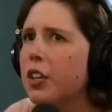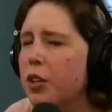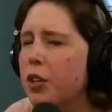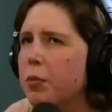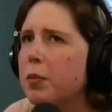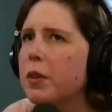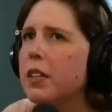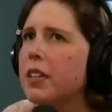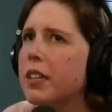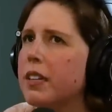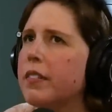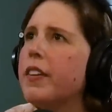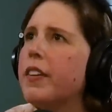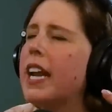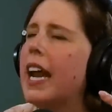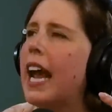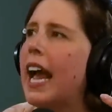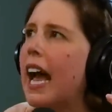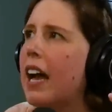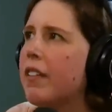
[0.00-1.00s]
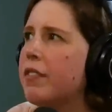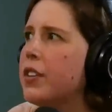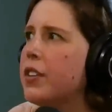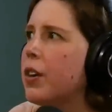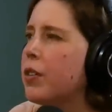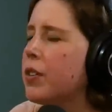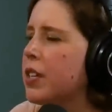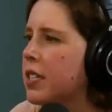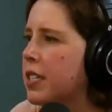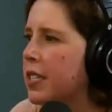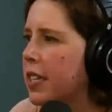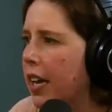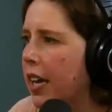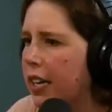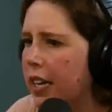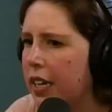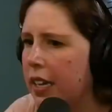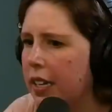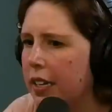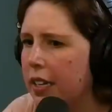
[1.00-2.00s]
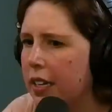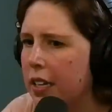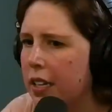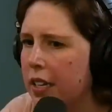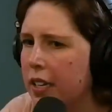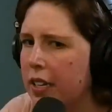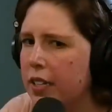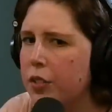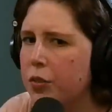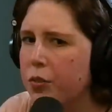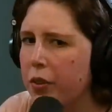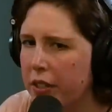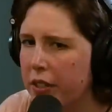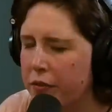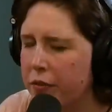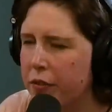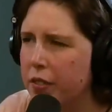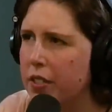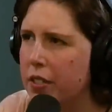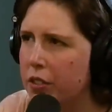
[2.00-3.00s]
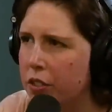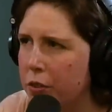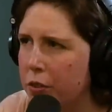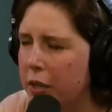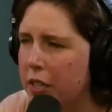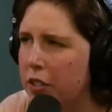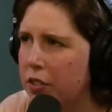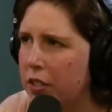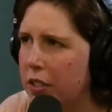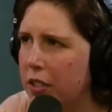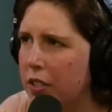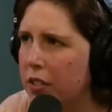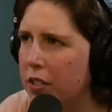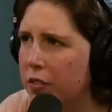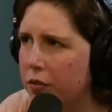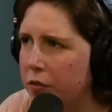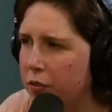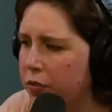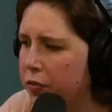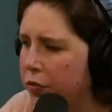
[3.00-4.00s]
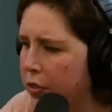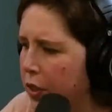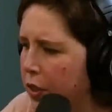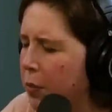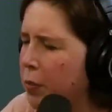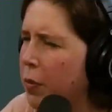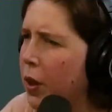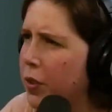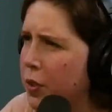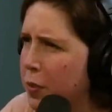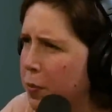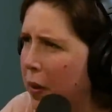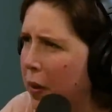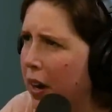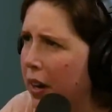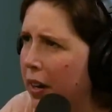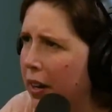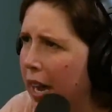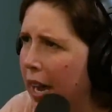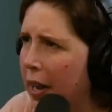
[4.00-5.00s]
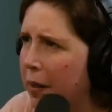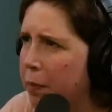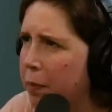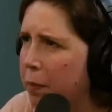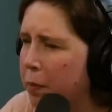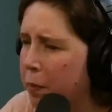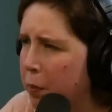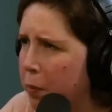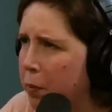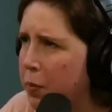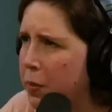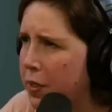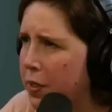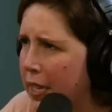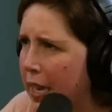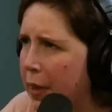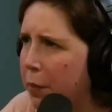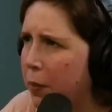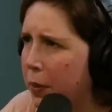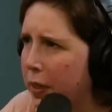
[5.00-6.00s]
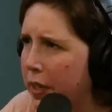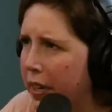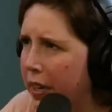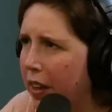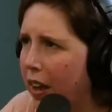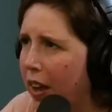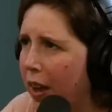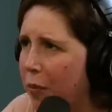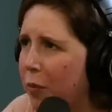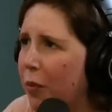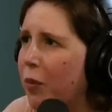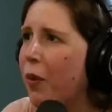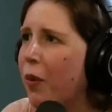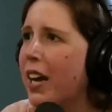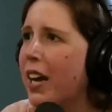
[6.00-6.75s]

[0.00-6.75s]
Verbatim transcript: cumulative. And I have noticed that in stressful situations, mm for the most part, I stay pretty calm.